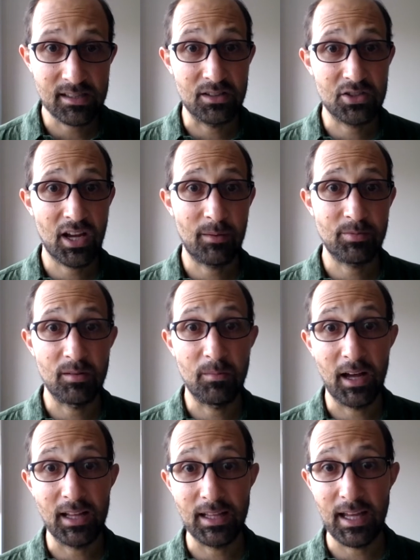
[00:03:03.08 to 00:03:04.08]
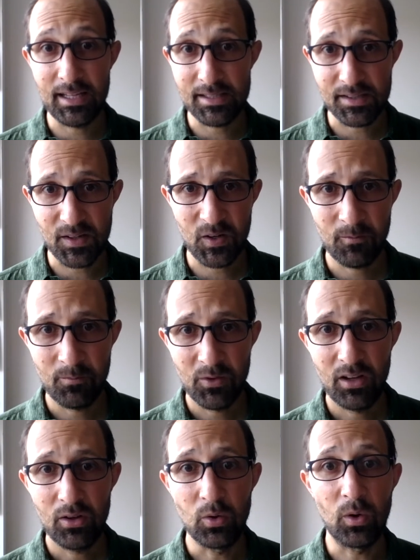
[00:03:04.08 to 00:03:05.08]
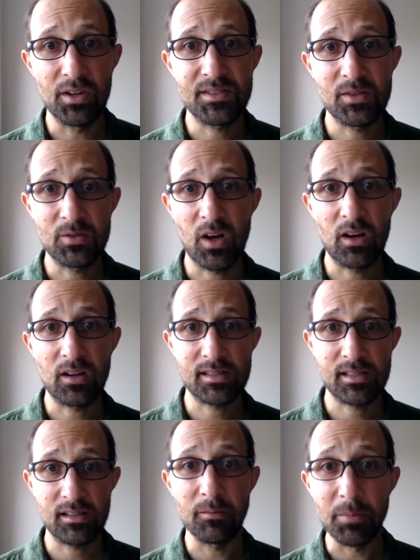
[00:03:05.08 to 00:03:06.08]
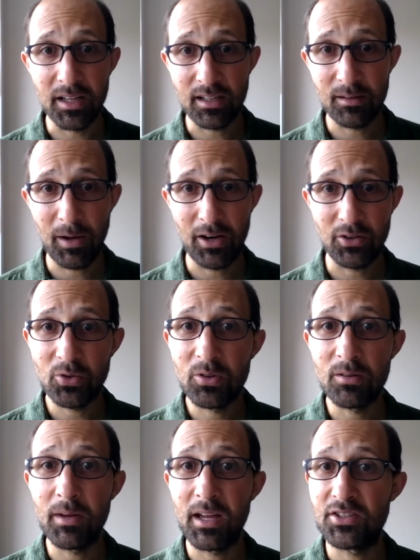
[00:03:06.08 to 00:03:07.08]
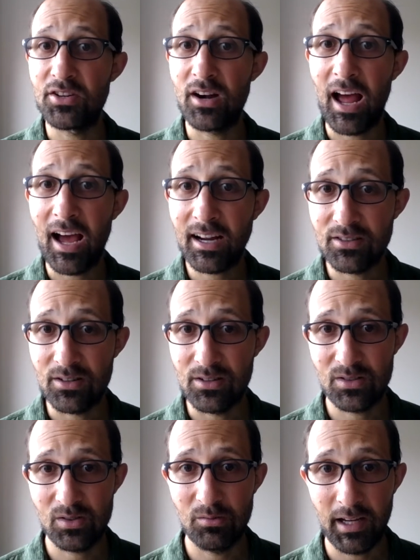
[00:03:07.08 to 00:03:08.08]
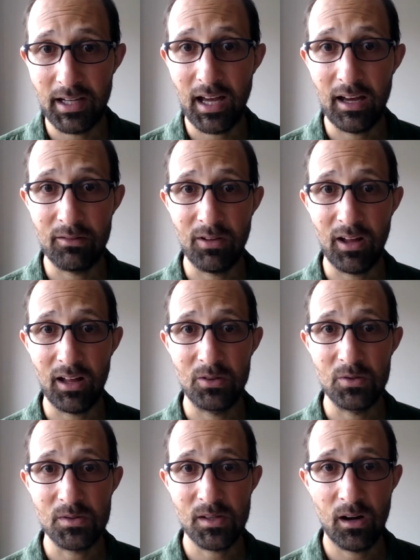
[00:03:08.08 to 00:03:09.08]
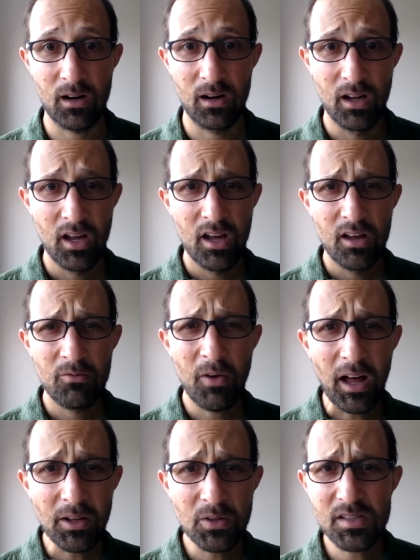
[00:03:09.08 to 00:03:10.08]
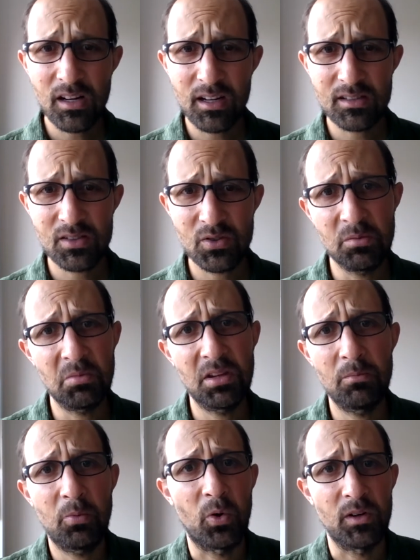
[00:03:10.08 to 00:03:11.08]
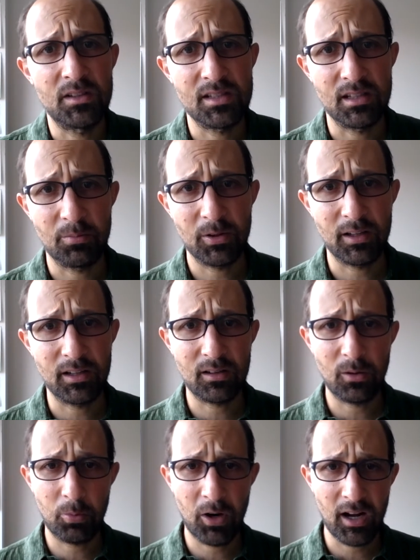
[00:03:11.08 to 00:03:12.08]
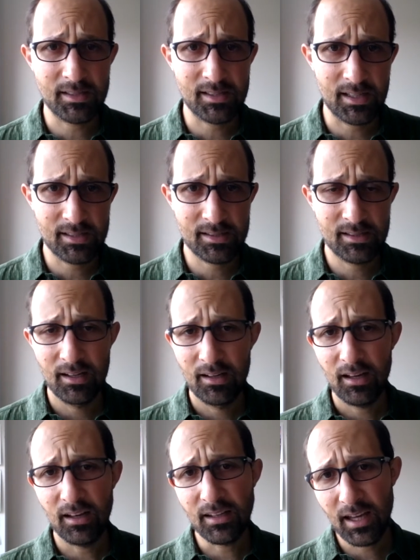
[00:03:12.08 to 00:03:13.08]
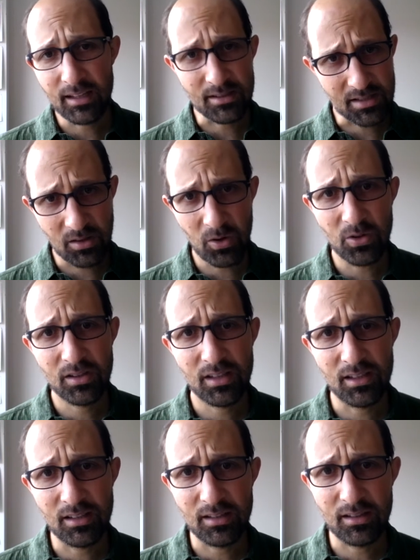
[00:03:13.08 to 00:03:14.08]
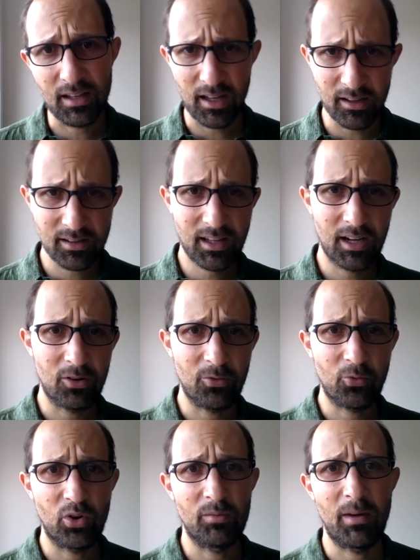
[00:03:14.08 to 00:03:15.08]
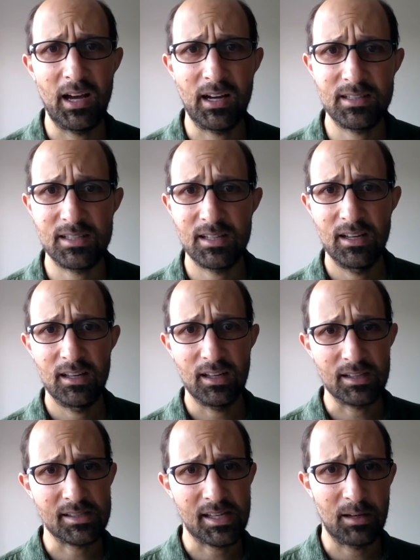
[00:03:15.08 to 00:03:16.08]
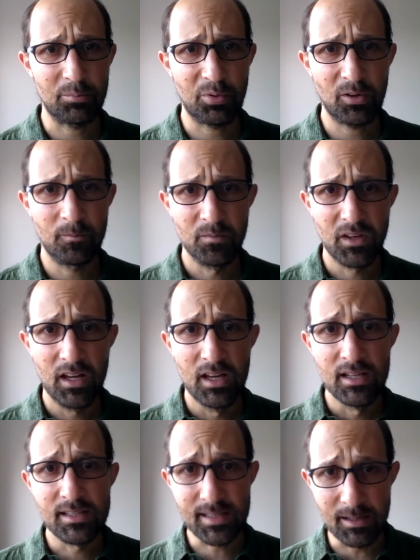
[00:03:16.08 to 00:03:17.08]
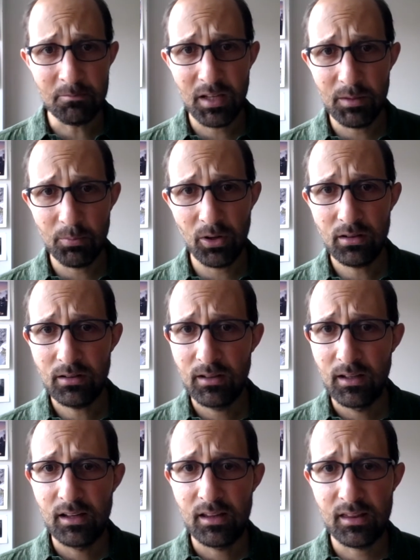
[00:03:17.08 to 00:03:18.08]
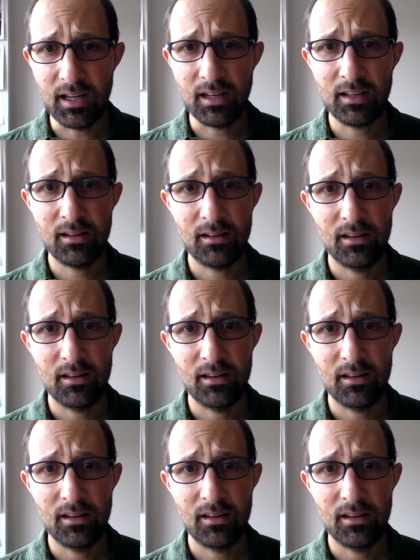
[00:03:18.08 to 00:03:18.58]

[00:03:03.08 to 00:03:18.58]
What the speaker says: in the chapter by Laser, who also talks a bit about who the major actors who might have values are. Values are extremely important in the political process. Again, to go to the Healthcare Reform Act example, some people think